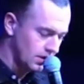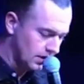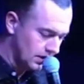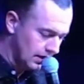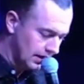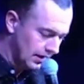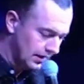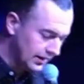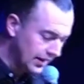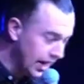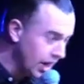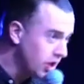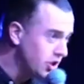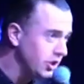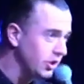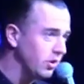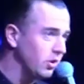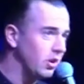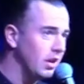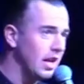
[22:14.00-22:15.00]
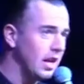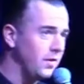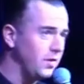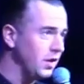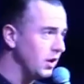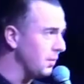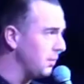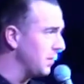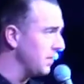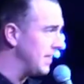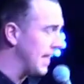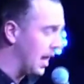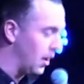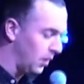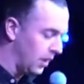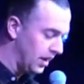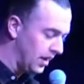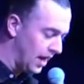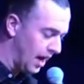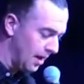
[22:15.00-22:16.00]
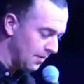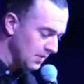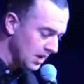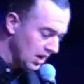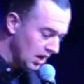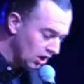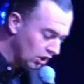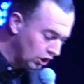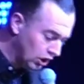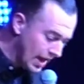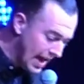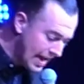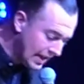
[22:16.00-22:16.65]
lead you. Glenn, if you could put that one up. Let